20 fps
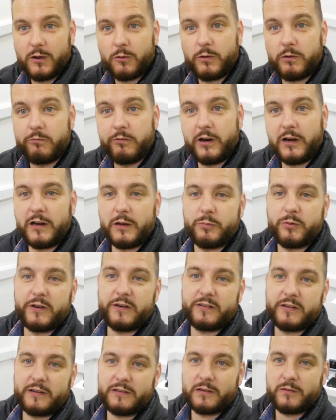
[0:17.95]
We really
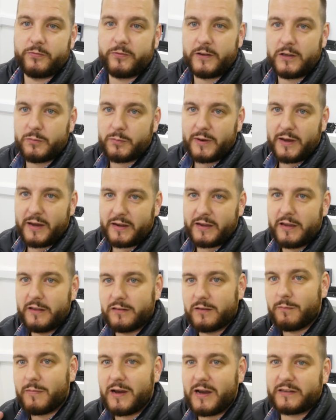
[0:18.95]
appreciate the feedback.
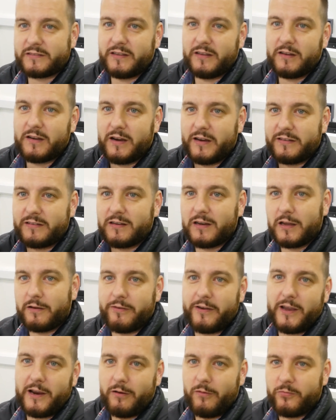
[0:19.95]
The marketing guys love
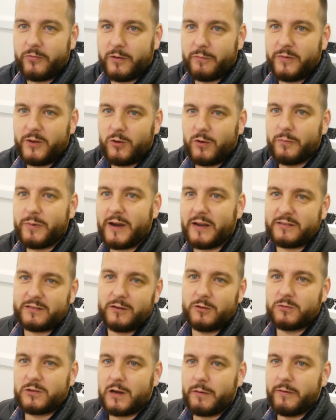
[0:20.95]
hearing from you and
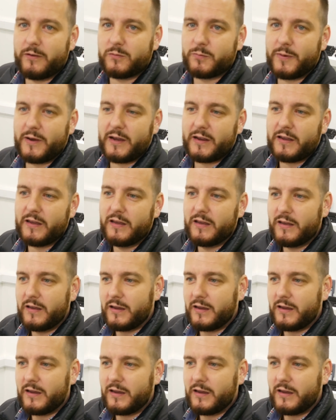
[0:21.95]
passing those comments back,